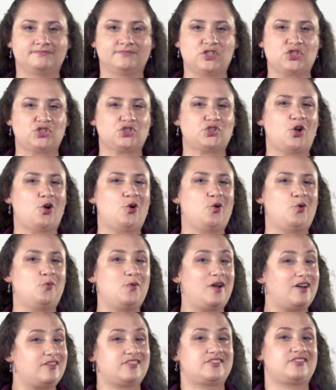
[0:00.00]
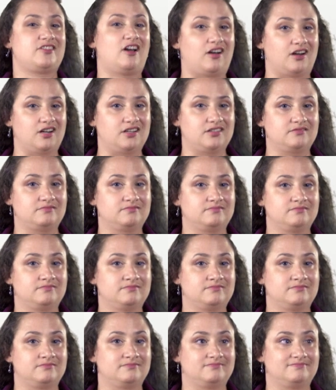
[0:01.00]
So where to start?
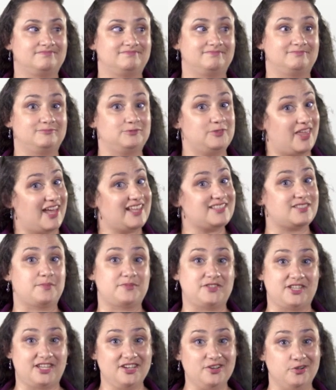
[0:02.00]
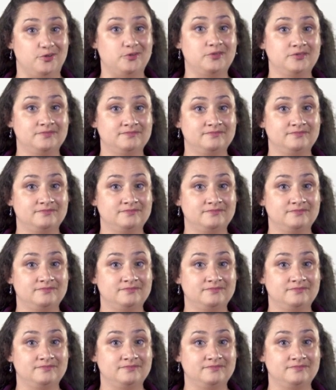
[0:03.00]
Well, that's up to you.